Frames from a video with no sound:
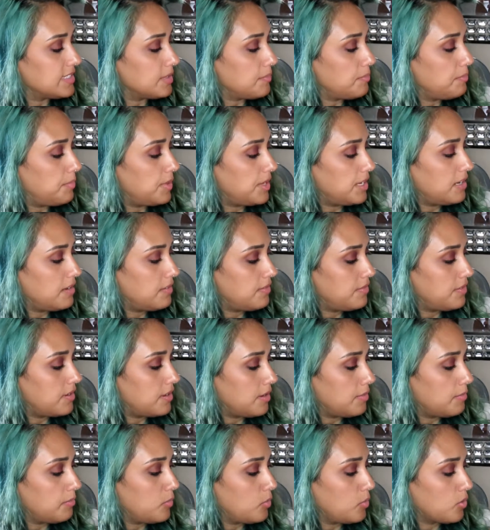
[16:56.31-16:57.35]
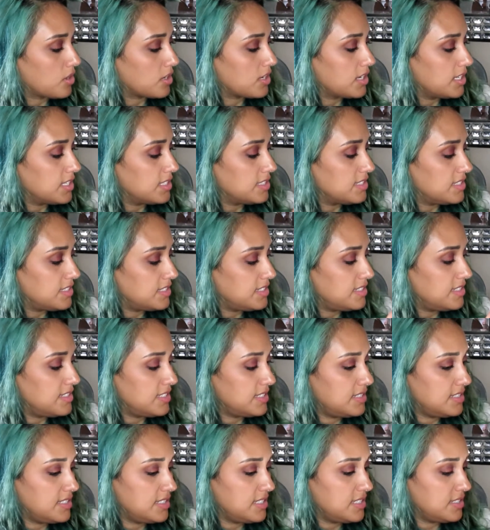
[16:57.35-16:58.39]
a bit of a more
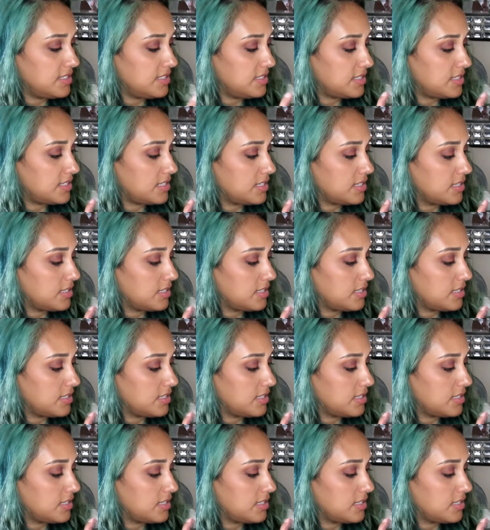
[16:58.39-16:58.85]
consistent